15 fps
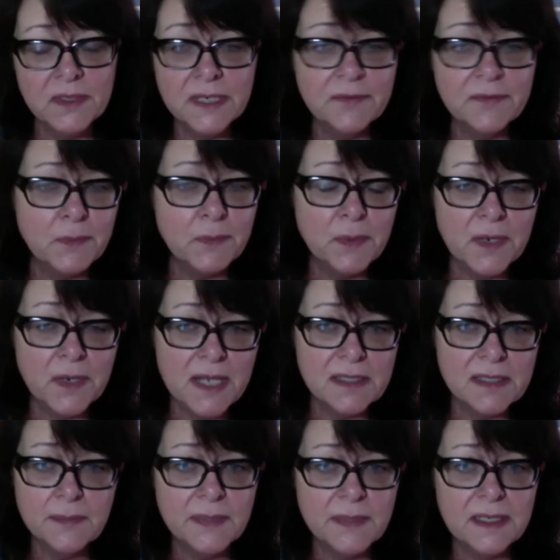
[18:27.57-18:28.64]
And if the board
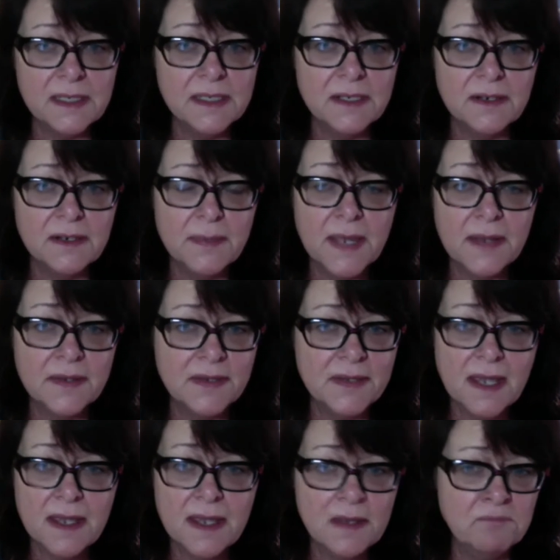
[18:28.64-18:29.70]
hasn't been clear about
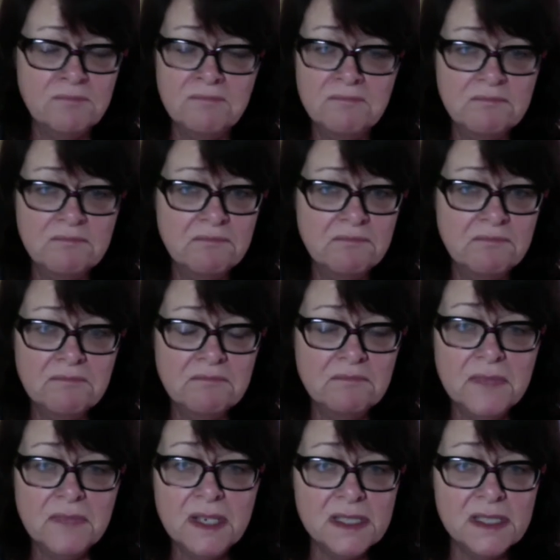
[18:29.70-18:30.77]
that,
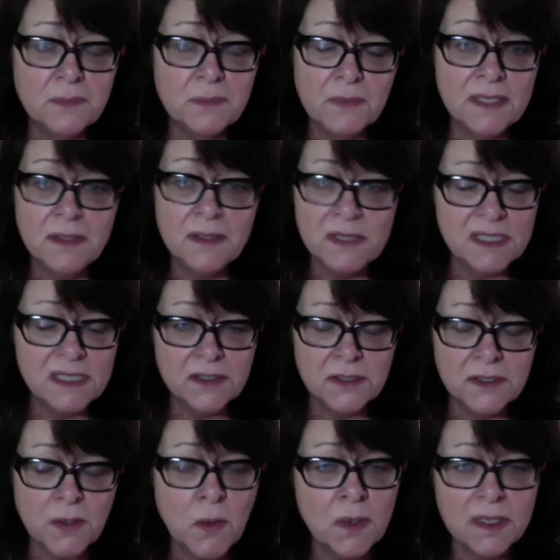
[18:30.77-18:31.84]
then it's
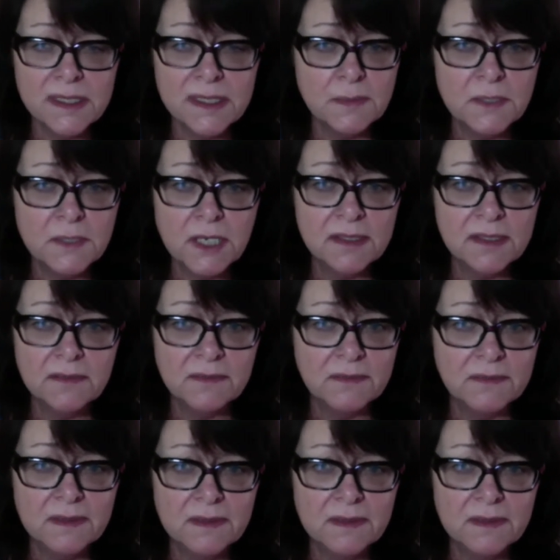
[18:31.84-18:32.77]
totally subjective.